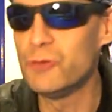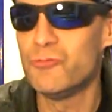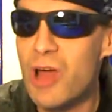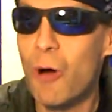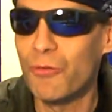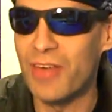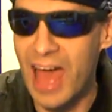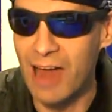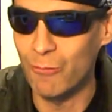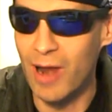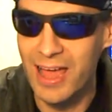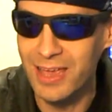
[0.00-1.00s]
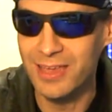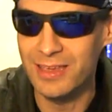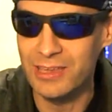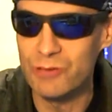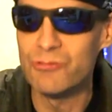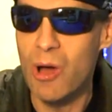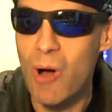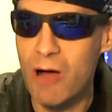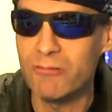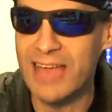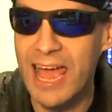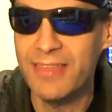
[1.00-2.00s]
You know that, right? You know
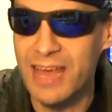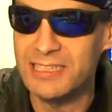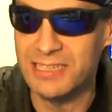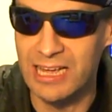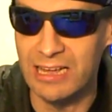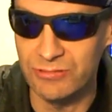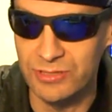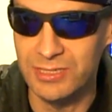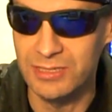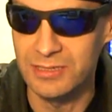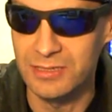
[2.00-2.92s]
how gay that sounds.